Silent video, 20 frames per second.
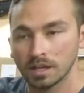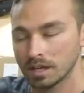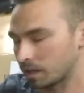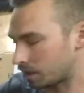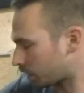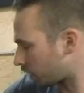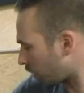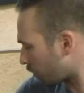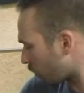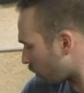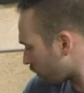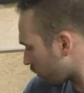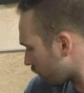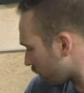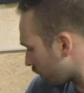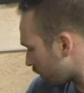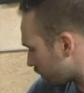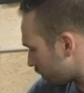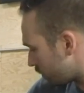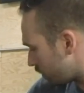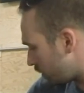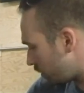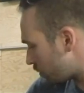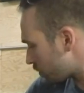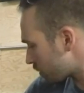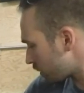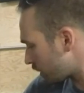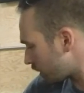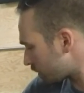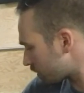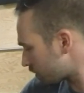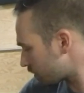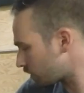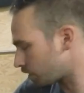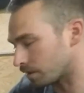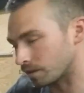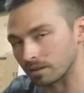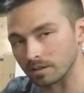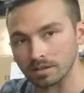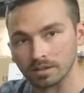and come over, usually it's
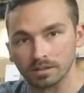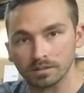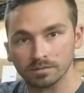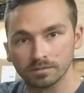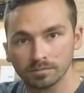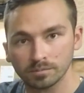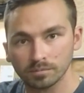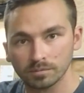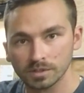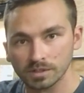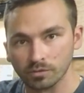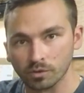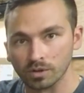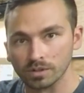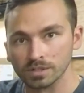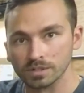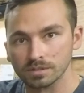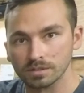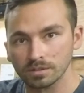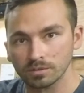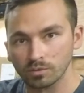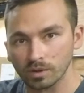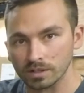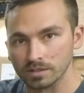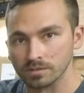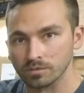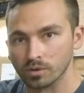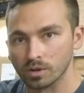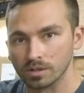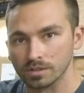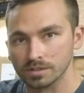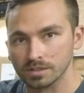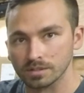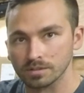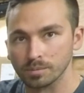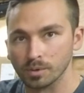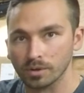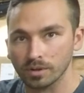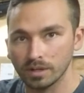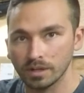the divorced reservoir sits
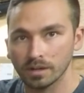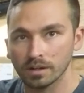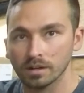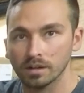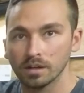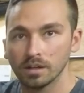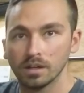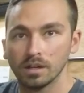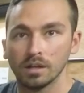about here.